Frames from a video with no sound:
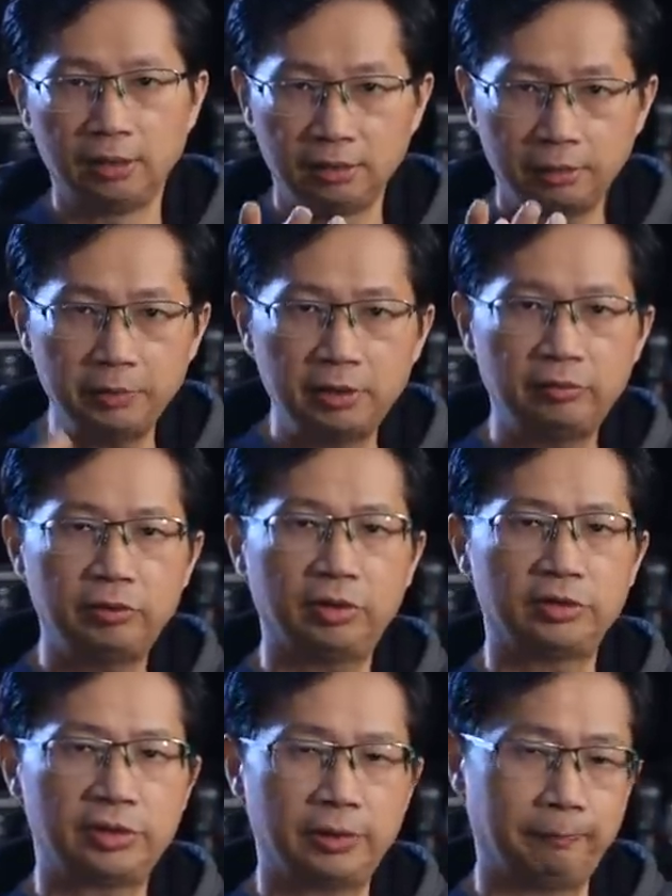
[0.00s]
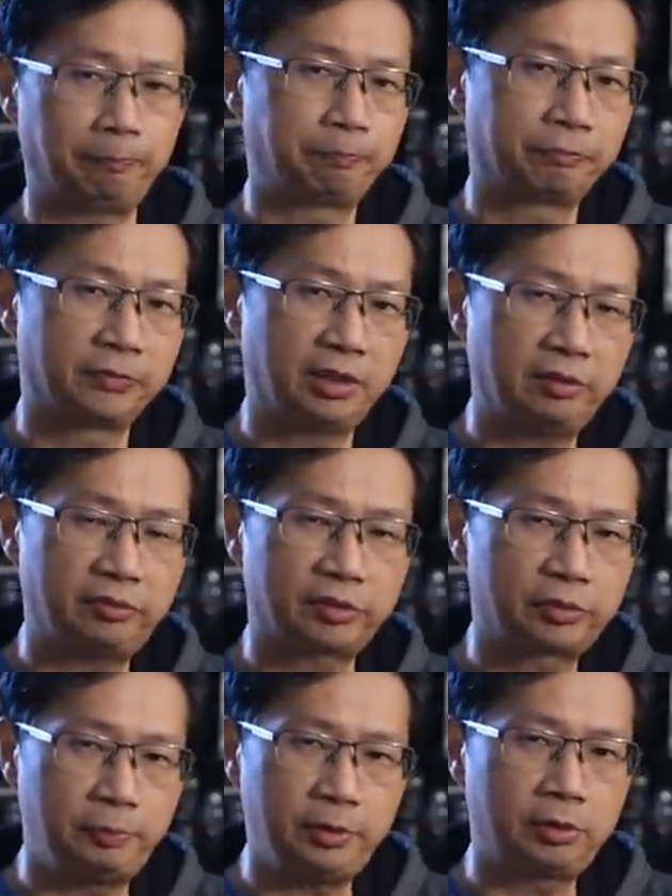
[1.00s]
Let me give you a tip. If a
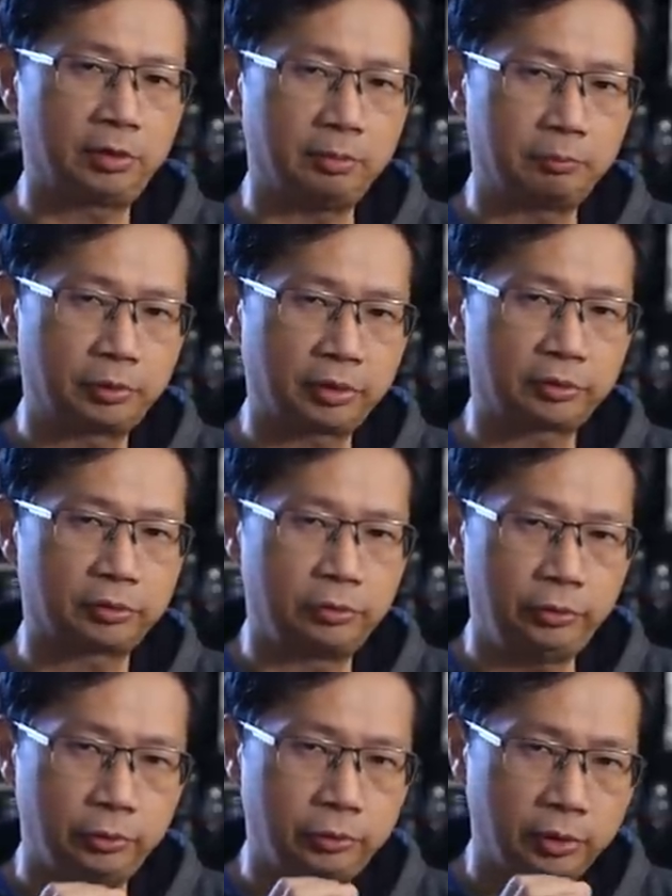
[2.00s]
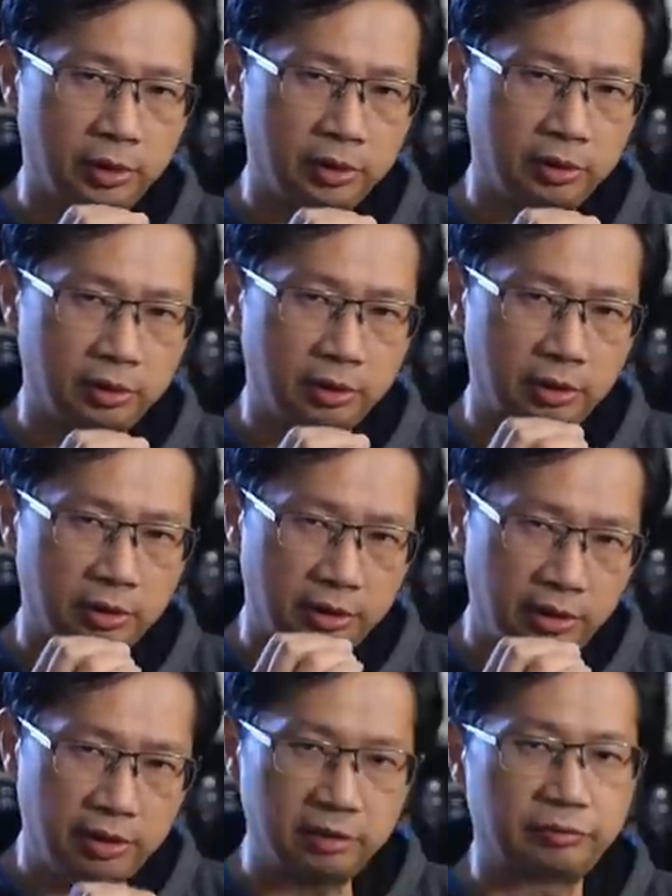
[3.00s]
speaker impresses you
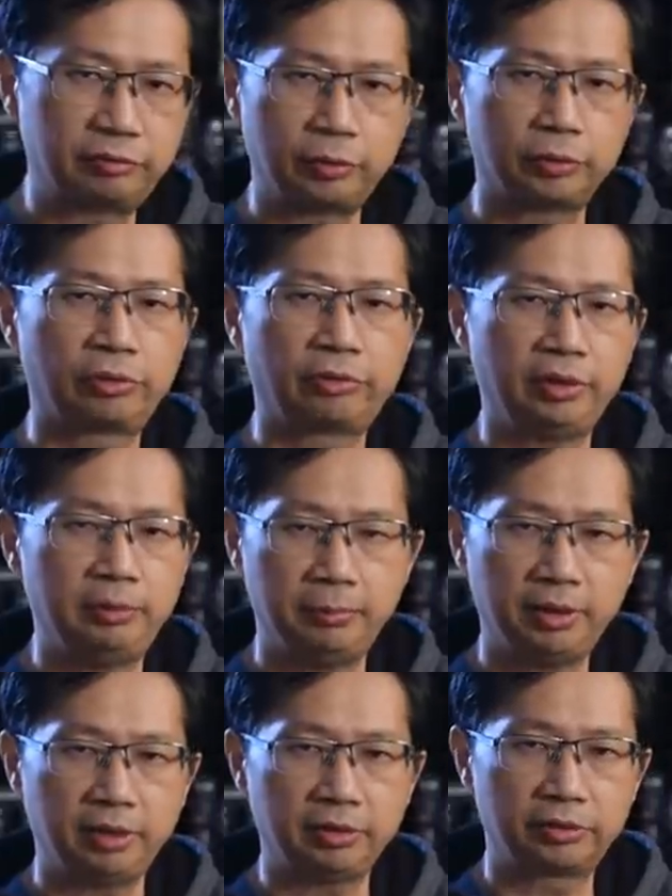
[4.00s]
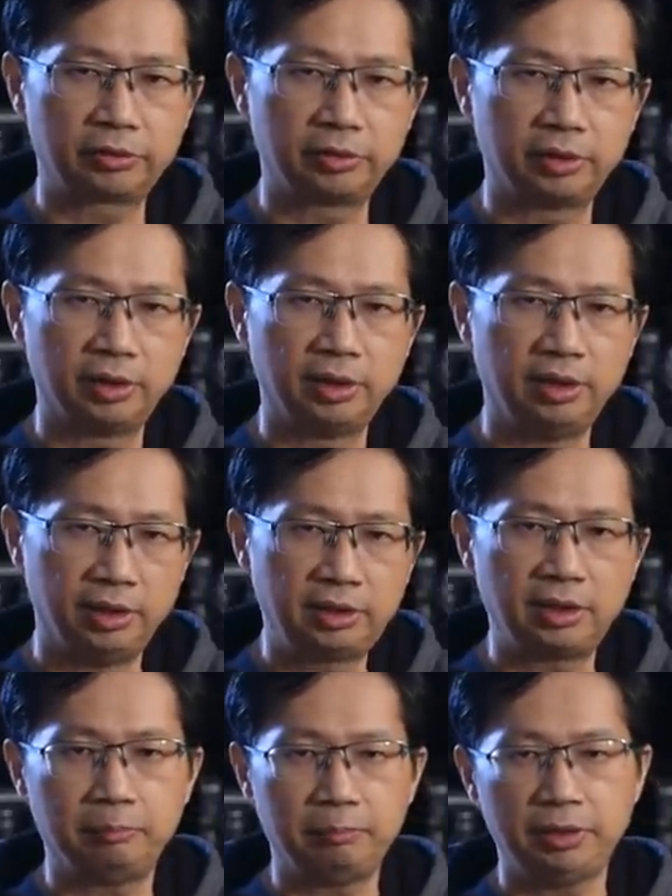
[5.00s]
in the first three minutes, it
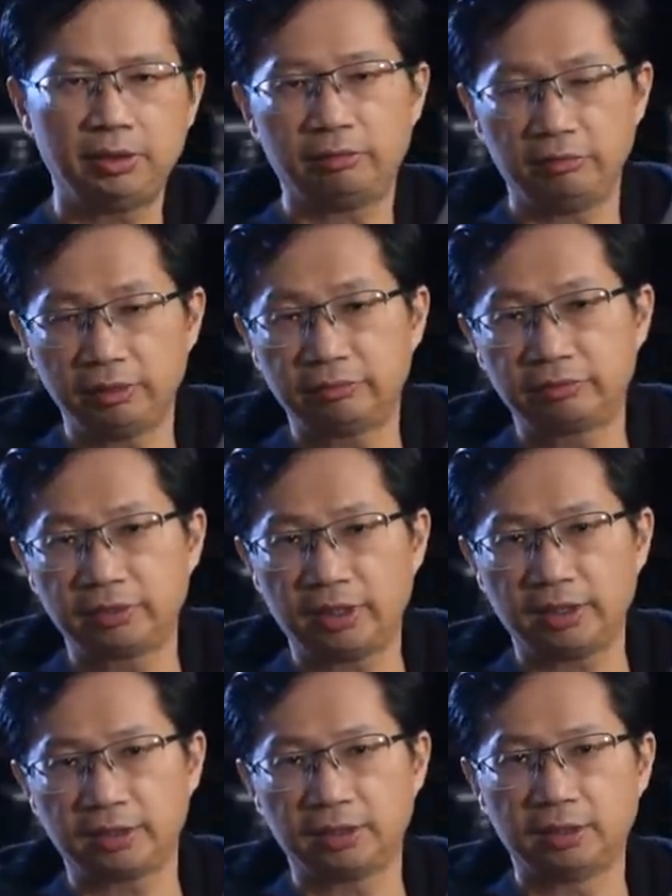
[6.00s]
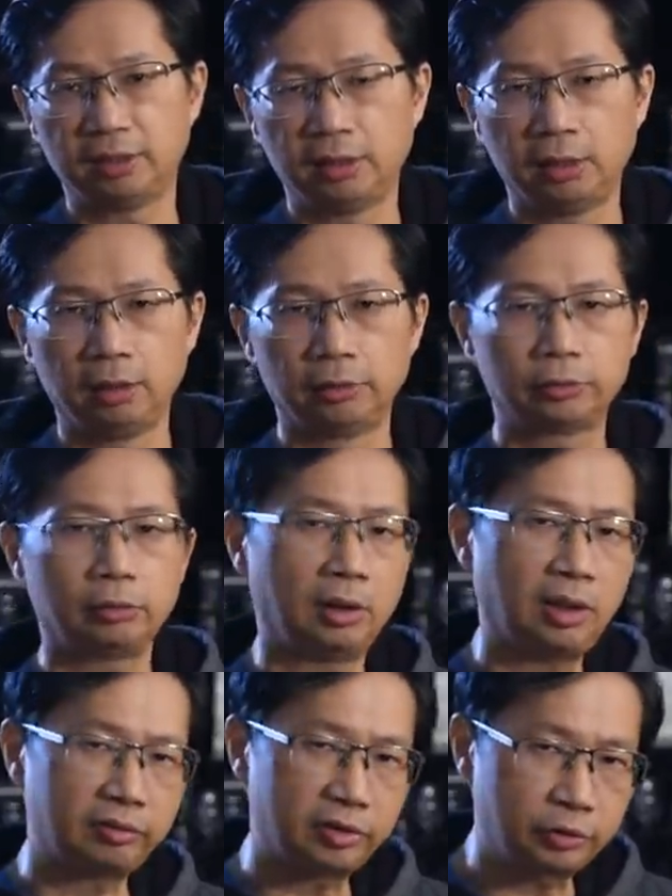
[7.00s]
can be a red flag. So
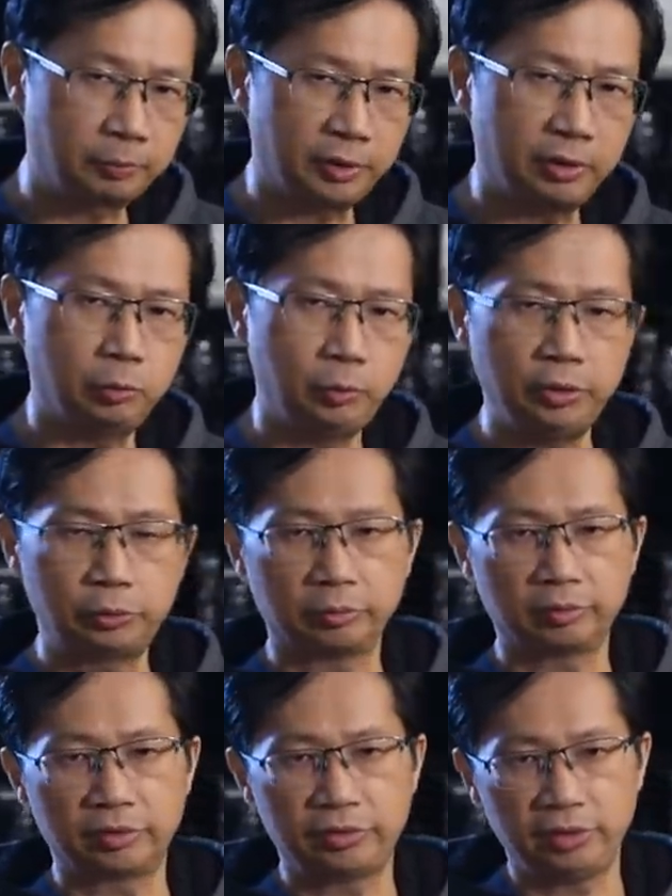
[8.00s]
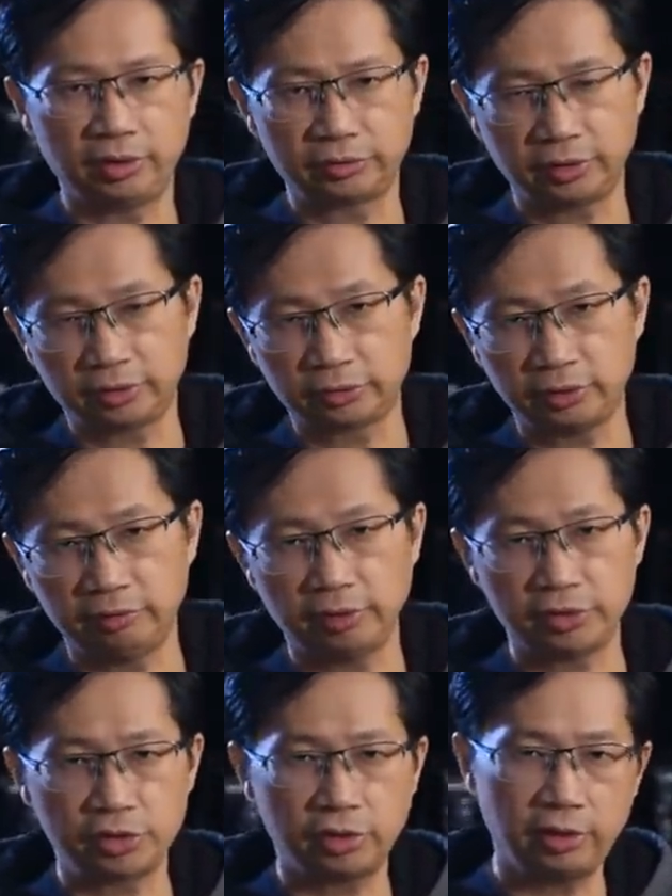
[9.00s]
after spending weeks with the CSS,
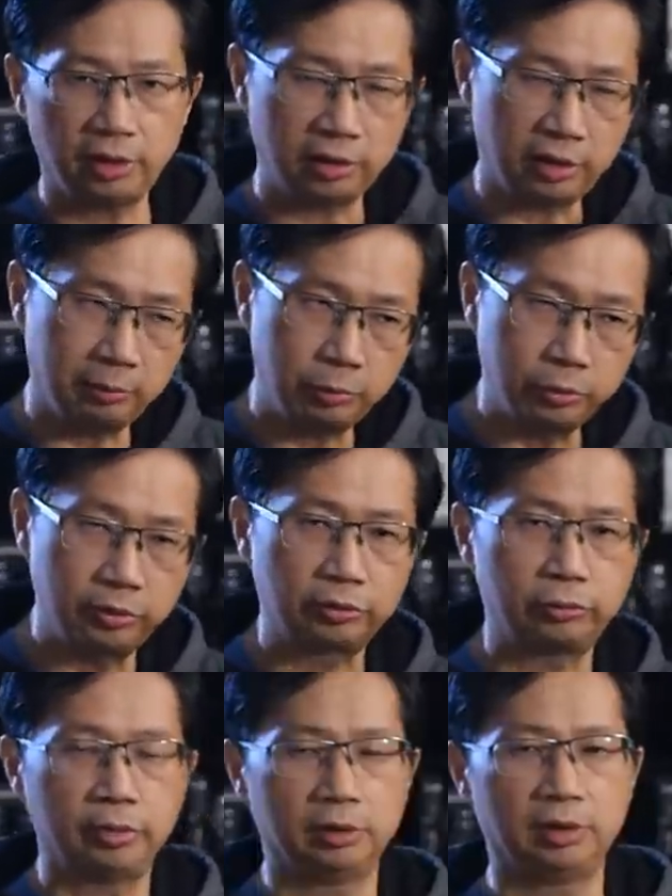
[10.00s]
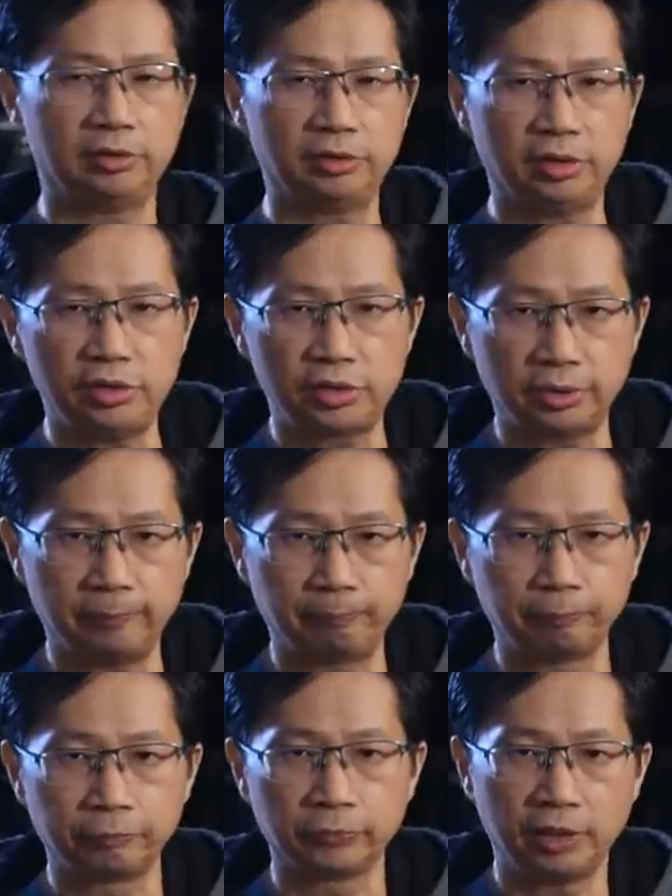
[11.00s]
eventually I came to this realization.
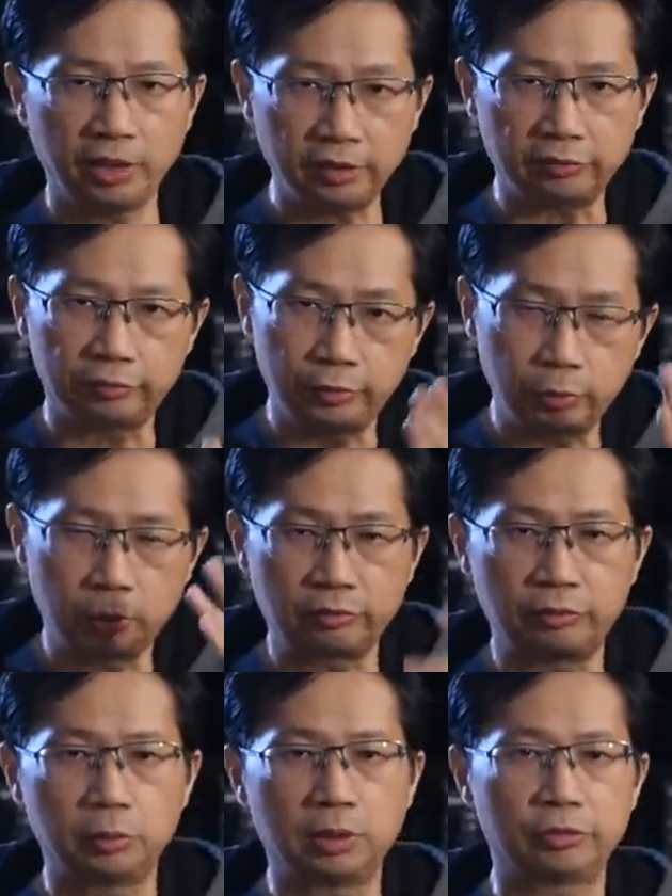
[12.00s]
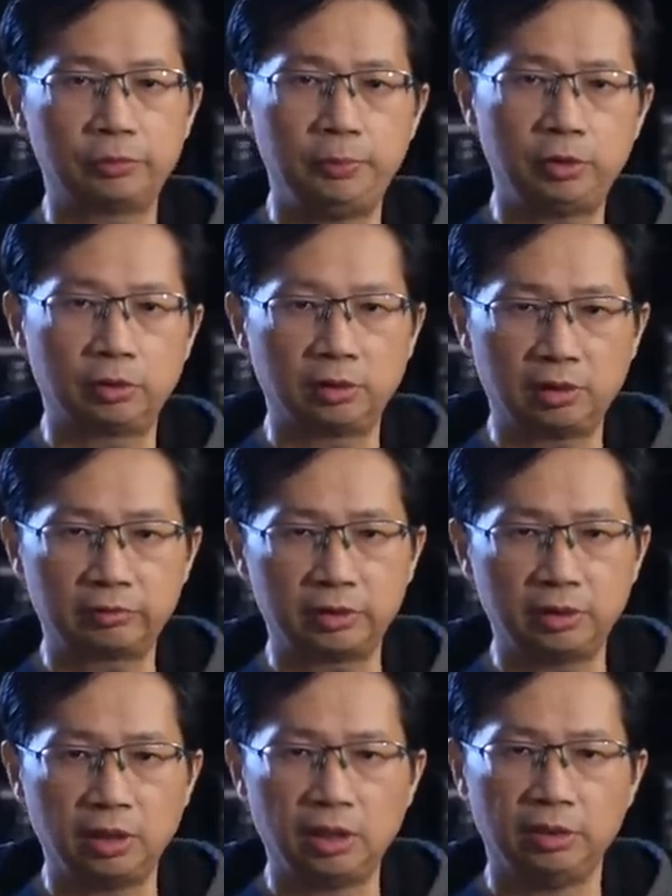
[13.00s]
If you are a Focal speaker
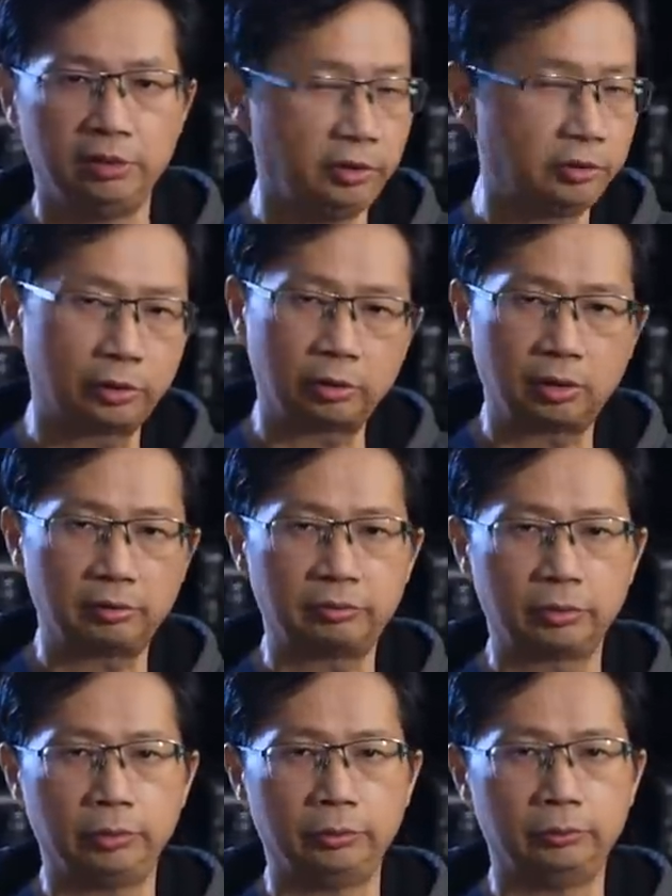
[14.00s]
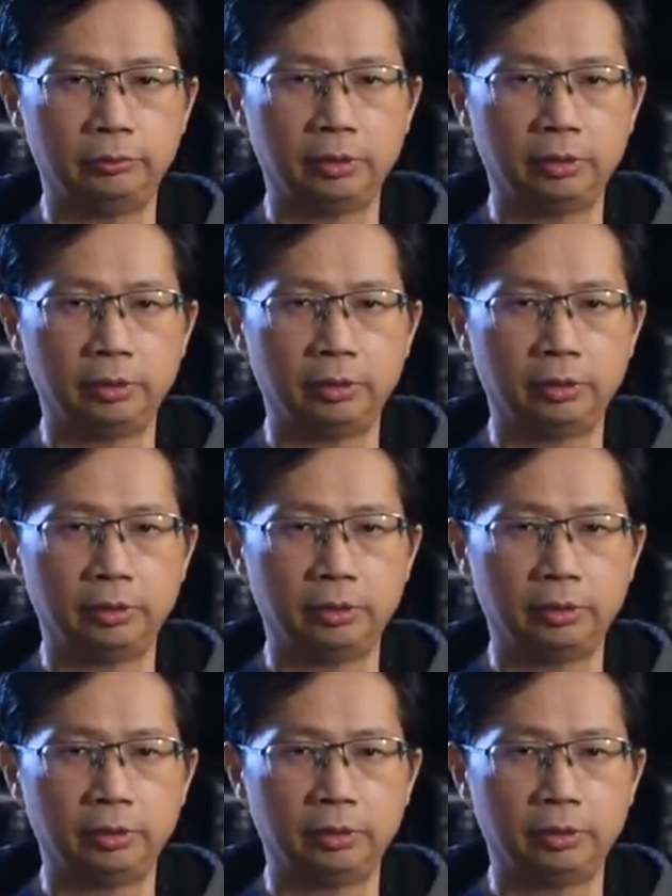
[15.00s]
lover, these are not for you.